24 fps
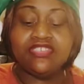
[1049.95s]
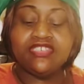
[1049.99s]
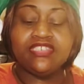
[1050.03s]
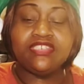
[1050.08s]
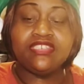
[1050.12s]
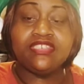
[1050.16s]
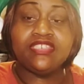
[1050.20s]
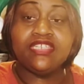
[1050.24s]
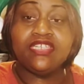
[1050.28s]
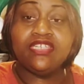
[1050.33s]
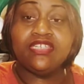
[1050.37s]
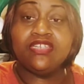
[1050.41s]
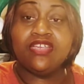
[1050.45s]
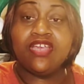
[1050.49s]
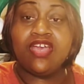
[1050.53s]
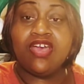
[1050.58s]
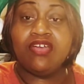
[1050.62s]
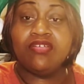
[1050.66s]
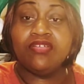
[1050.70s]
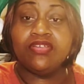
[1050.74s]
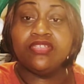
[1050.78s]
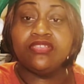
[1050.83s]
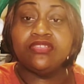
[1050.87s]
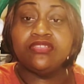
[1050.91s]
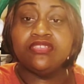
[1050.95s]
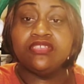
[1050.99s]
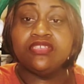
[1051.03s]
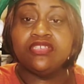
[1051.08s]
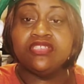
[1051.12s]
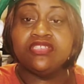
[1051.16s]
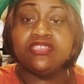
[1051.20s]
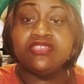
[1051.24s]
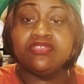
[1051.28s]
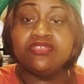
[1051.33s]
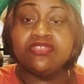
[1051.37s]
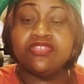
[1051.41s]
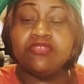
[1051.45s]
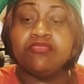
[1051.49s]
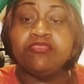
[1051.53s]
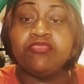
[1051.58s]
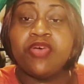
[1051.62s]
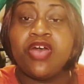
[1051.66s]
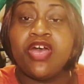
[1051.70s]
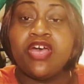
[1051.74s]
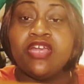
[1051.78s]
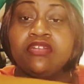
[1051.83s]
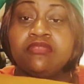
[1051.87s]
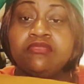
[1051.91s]
you to see how it looks on the
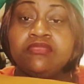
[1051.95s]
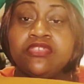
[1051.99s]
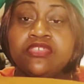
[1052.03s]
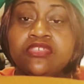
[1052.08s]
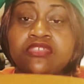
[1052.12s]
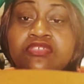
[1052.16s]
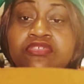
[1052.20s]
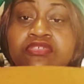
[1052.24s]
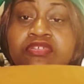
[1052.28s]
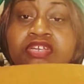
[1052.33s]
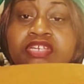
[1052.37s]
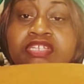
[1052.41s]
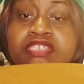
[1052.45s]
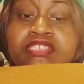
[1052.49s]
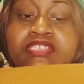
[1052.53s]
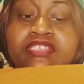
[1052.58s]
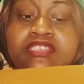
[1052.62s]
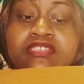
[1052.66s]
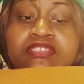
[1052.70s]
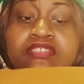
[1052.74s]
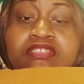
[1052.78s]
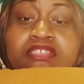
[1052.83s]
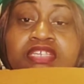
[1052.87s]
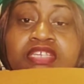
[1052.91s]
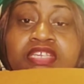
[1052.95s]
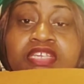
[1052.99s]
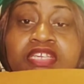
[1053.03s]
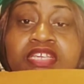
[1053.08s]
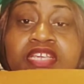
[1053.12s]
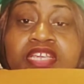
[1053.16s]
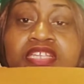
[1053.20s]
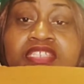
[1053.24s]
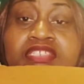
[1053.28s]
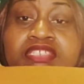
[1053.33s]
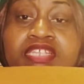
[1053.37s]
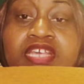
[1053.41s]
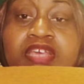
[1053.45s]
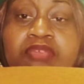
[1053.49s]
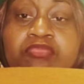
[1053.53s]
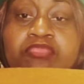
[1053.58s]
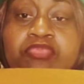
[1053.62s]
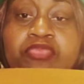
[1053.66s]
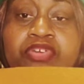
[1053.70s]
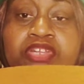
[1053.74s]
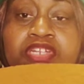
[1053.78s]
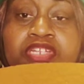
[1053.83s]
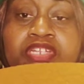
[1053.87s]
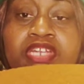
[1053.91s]
bottom, the crust, as I
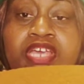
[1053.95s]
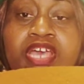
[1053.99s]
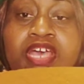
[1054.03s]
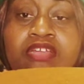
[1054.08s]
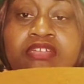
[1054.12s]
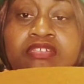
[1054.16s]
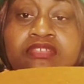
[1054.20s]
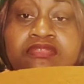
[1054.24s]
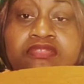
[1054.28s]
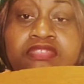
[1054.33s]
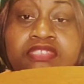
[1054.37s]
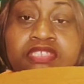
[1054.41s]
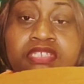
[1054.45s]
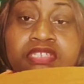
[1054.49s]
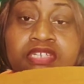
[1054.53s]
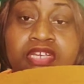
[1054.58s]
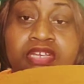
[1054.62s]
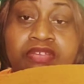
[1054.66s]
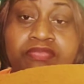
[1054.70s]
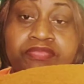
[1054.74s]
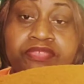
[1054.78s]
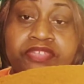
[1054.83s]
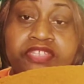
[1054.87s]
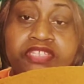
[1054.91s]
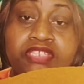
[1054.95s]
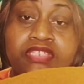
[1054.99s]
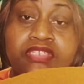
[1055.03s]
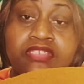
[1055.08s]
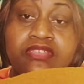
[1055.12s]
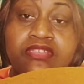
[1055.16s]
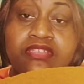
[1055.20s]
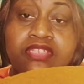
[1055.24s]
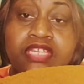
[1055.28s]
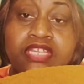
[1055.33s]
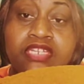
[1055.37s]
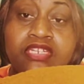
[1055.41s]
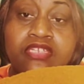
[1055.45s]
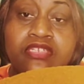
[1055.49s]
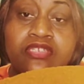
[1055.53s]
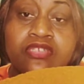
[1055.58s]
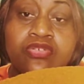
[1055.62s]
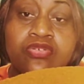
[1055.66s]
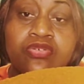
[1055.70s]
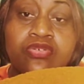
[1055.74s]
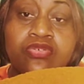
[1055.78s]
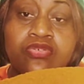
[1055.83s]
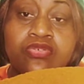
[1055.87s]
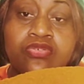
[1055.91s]
brought it out of the oven, let
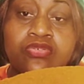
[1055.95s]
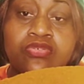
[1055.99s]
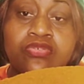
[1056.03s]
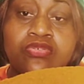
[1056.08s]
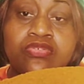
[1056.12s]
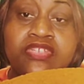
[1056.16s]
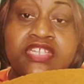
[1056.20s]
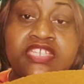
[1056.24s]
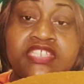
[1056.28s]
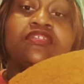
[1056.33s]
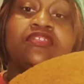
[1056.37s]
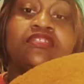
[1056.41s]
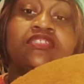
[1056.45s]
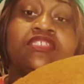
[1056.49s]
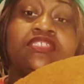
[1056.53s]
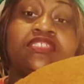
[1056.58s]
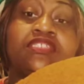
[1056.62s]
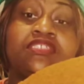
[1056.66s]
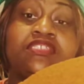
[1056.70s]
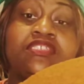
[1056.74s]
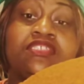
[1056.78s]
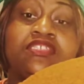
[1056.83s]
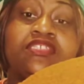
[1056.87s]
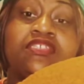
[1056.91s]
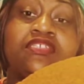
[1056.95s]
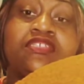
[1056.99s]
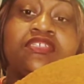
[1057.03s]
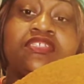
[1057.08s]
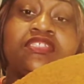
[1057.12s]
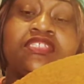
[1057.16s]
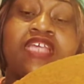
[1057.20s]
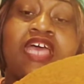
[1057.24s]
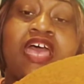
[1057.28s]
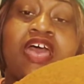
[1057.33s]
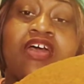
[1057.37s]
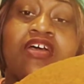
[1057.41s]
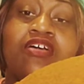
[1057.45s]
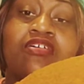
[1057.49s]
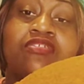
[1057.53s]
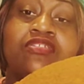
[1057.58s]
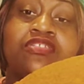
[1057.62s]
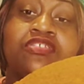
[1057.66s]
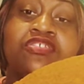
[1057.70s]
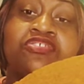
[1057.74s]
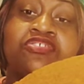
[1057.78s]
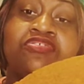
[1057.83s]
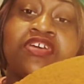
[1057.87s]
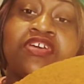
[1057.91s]
it cool. This is how
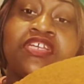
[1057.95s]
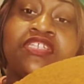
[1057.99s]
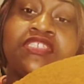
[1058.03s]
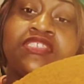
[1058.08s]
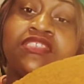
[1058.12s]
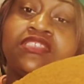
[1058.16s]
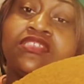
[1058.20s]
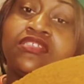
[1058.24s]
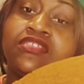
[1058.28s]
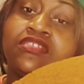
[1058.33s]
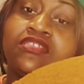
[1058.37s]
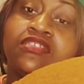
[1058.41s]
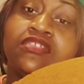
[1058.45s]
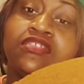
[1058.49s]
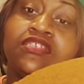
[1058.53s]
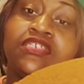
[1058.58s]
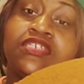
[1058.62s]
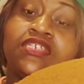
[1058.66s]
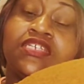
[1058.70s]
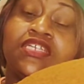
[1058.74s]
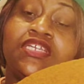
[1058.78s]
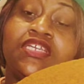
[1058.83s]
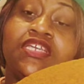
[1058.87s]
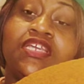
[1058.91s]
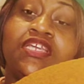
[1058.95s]
the crust looked